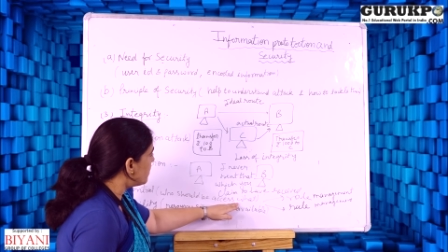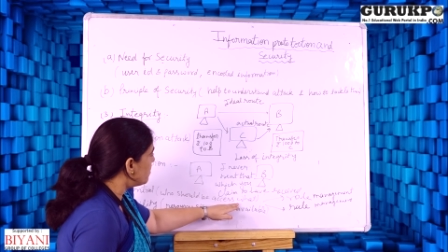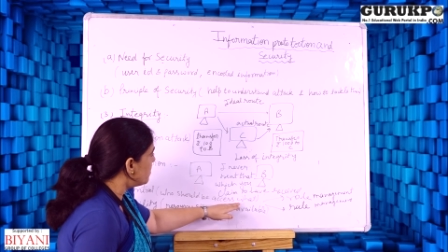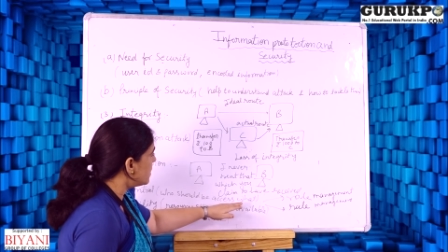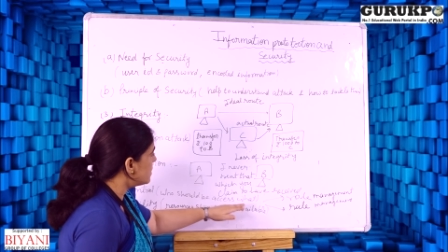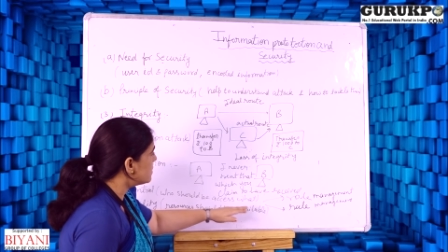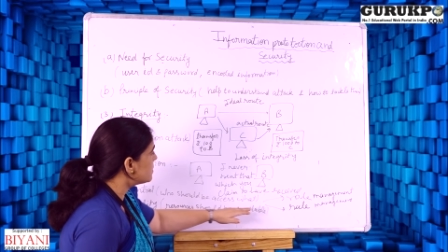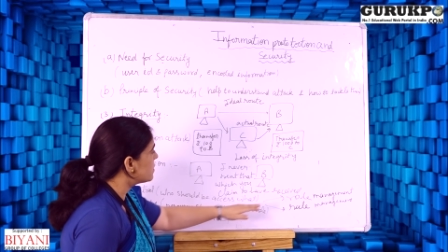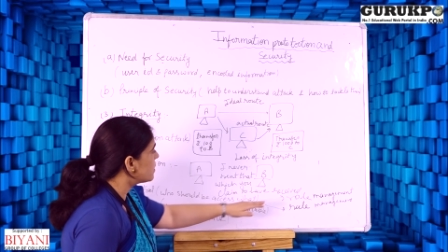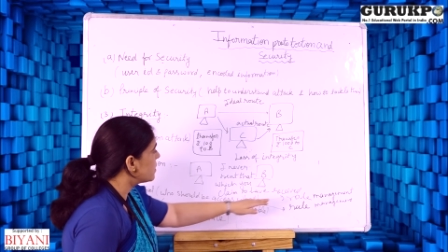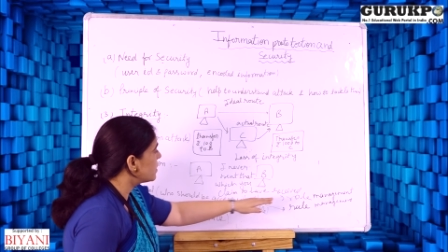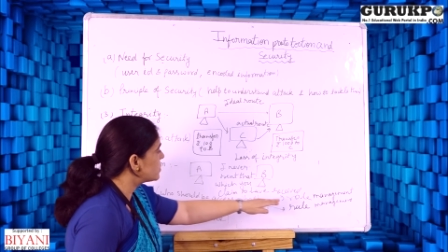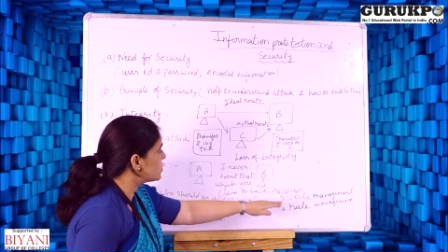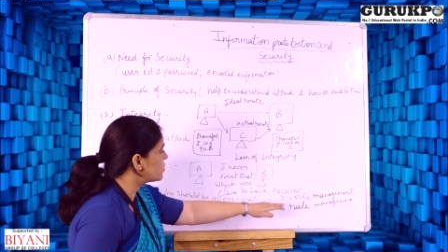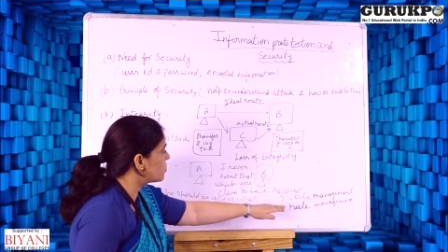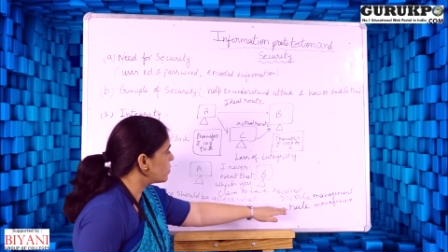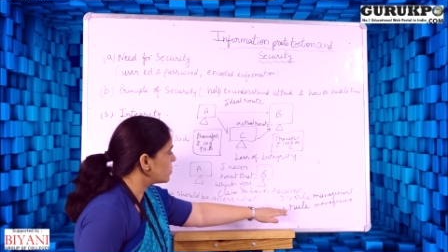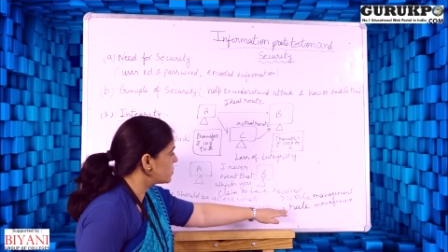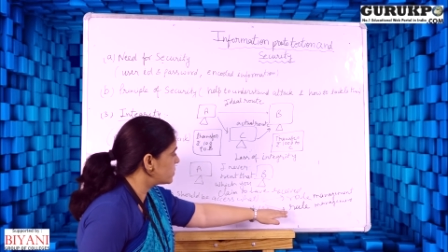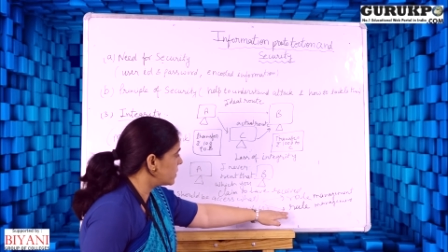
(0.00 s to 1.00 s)
means
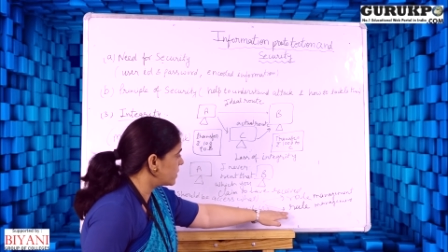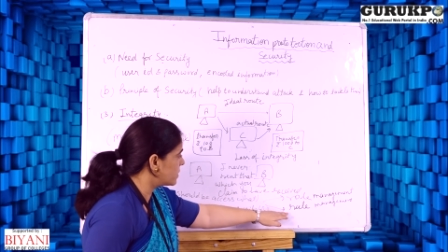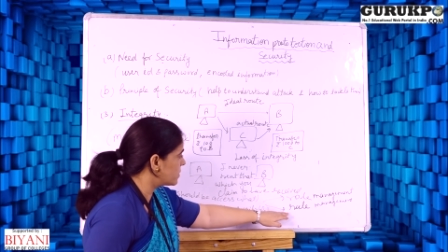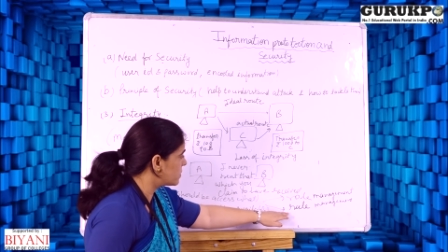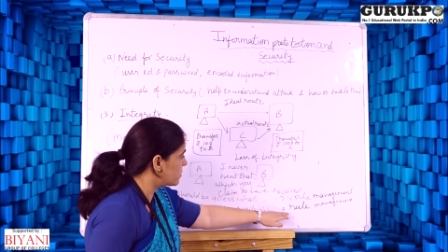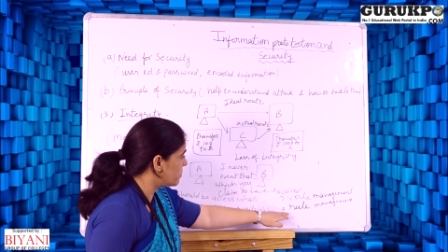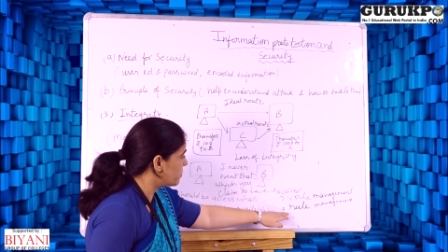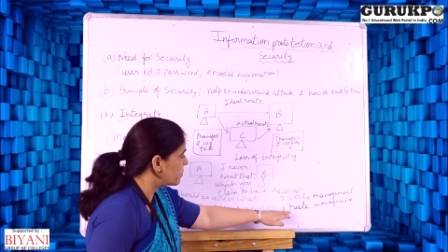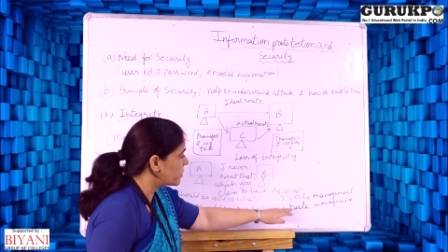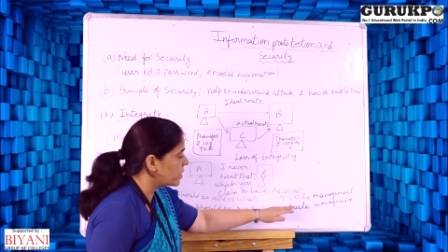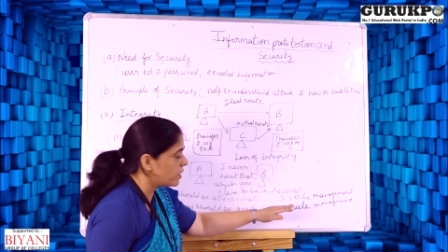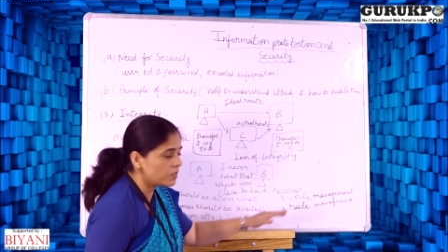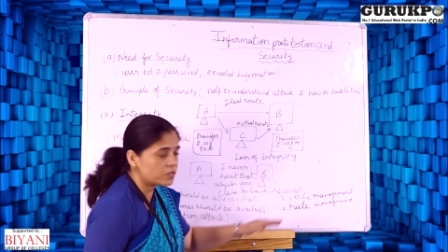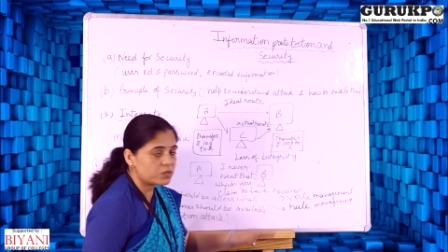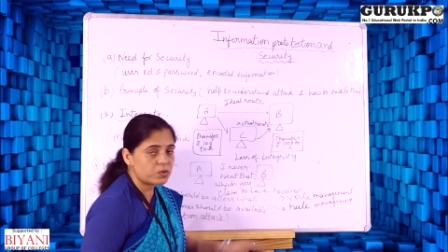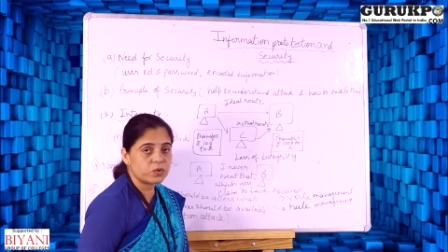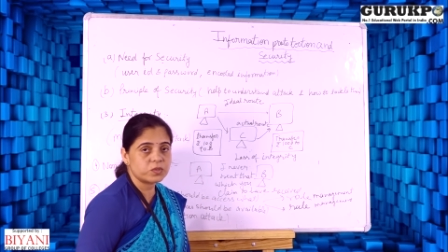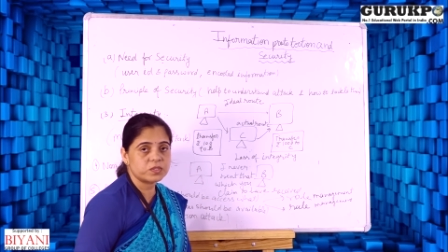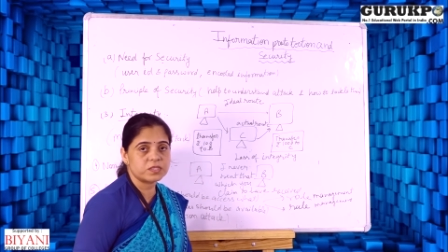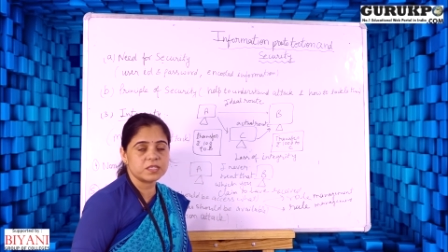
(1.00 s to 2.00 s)
resources?
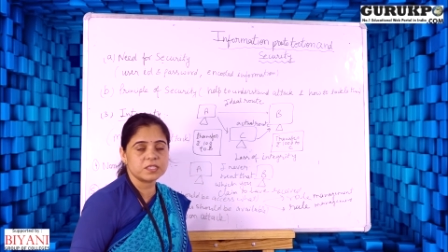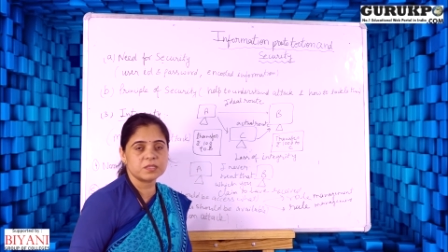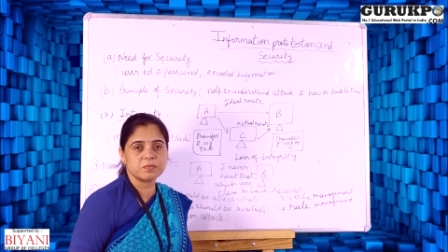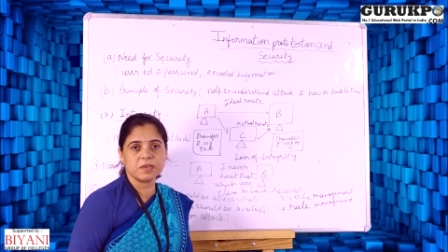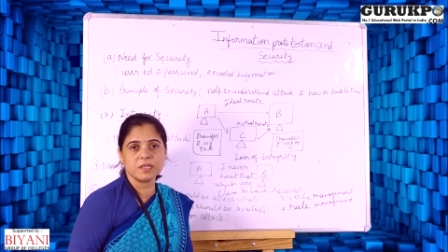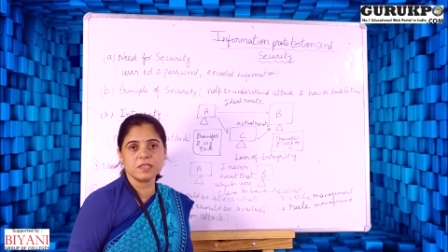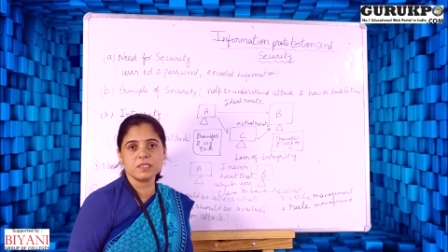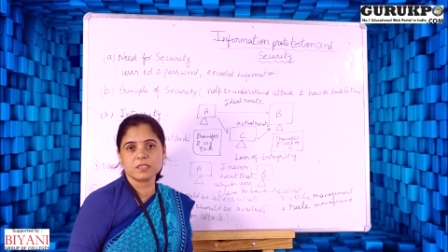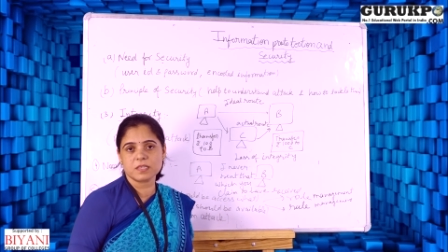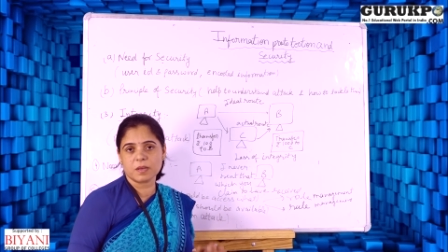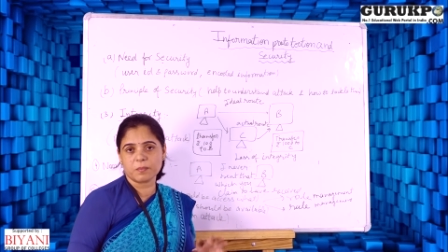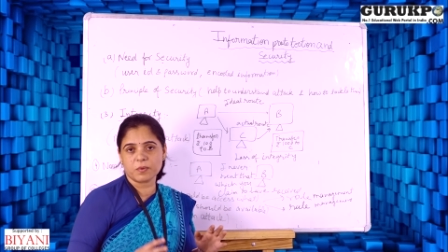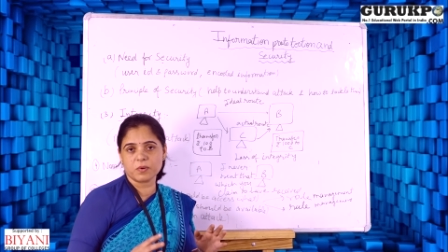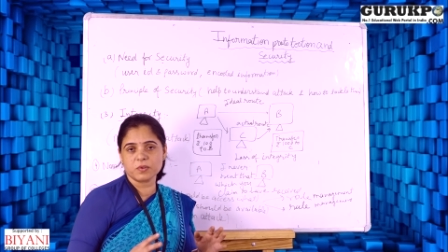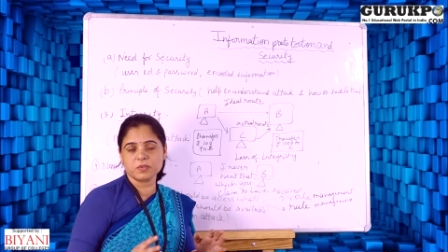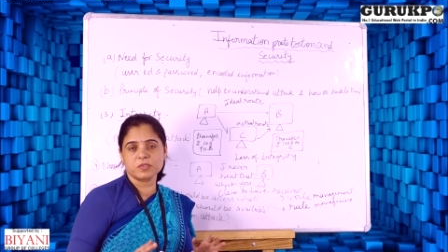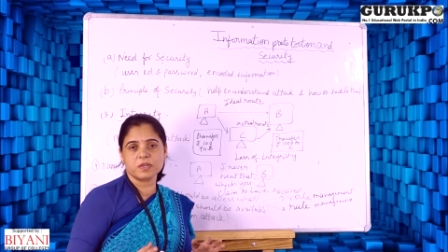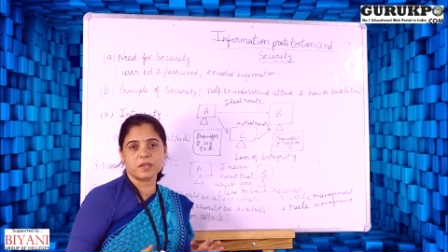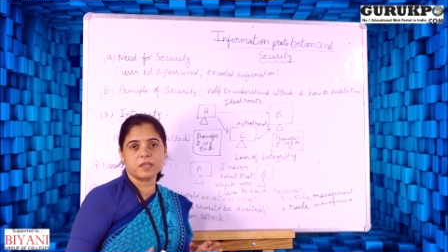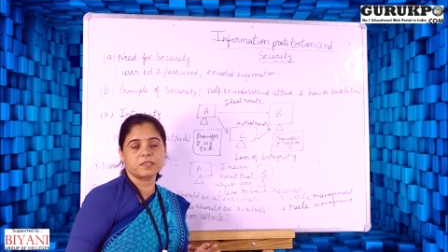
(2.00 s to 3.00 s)
Resources means
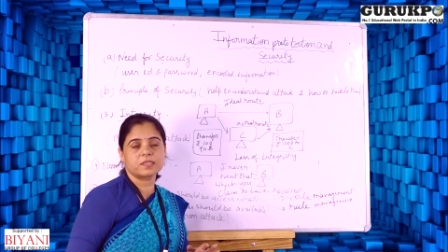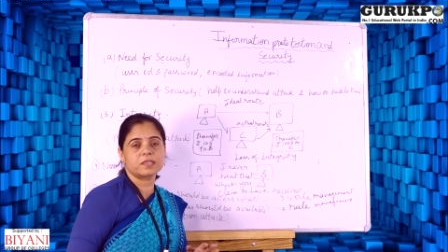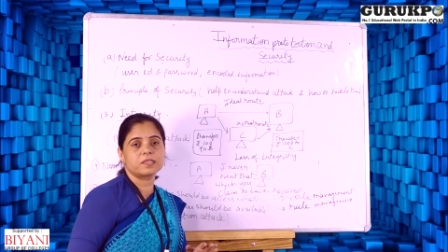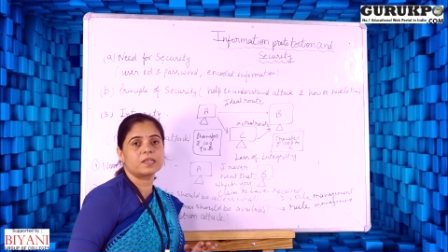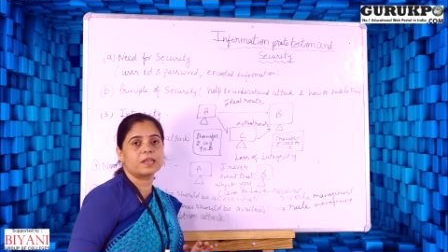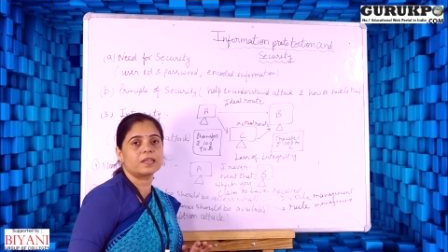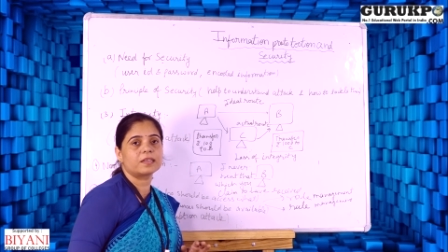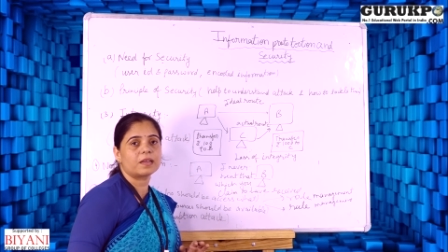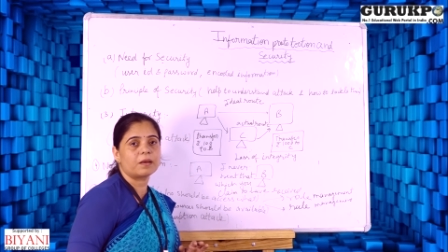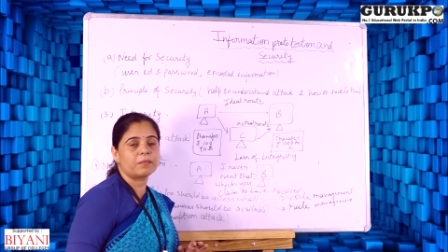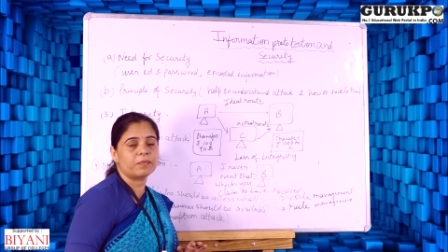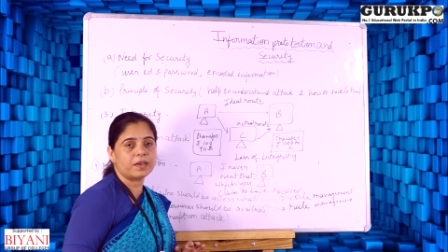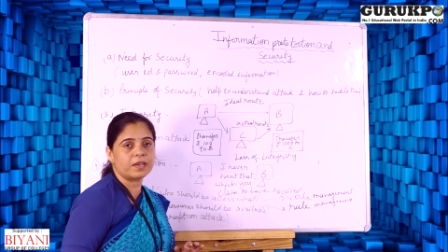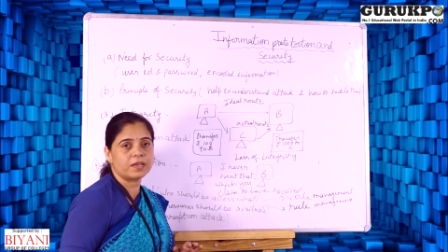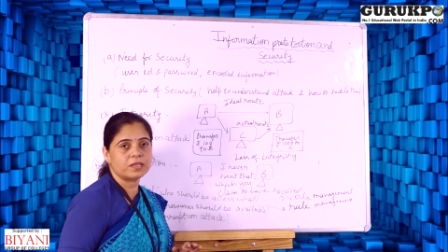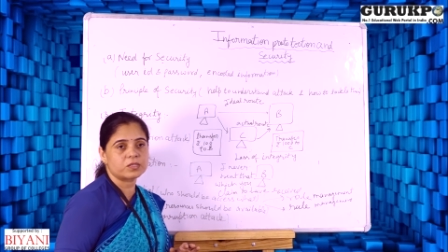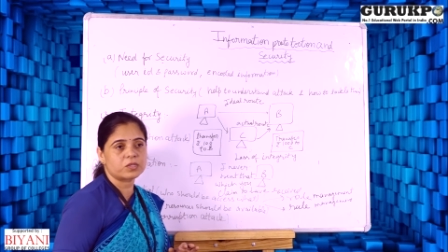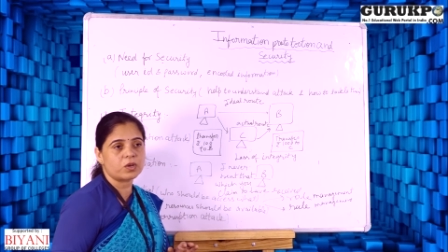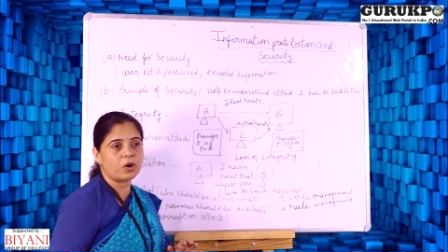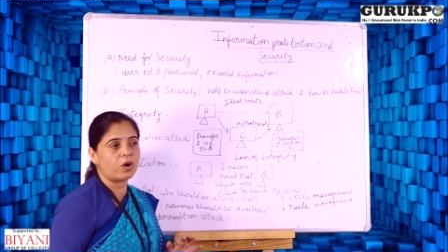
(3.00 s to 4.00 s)
suppose there is a
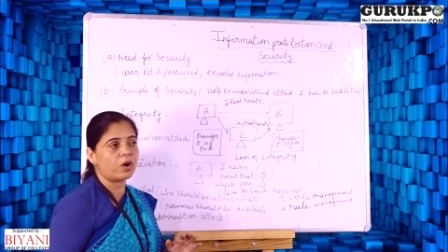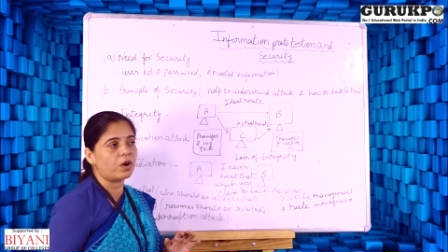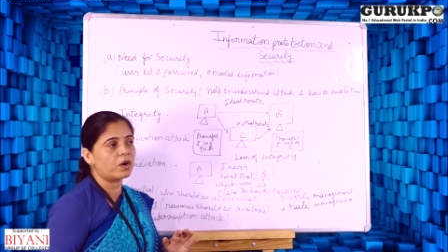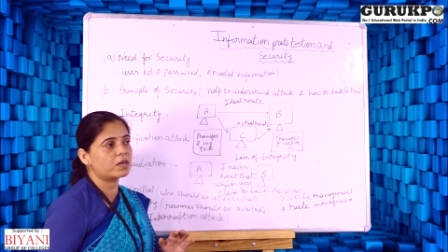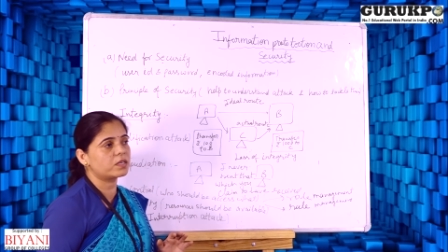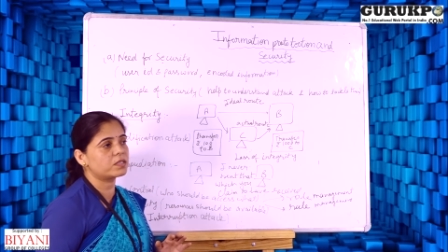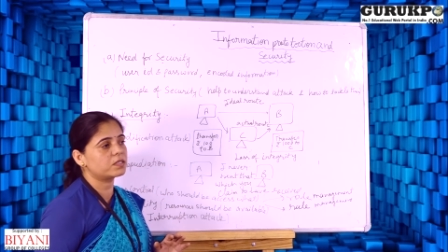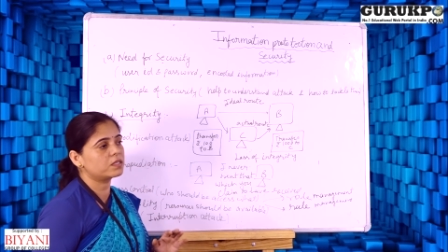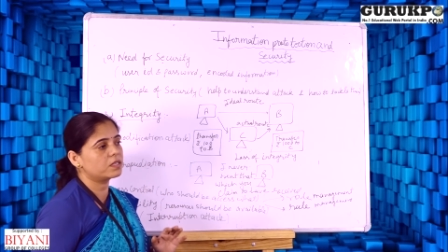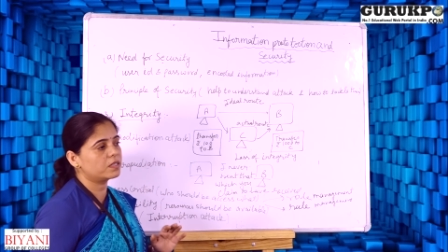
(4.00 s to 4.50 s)
database or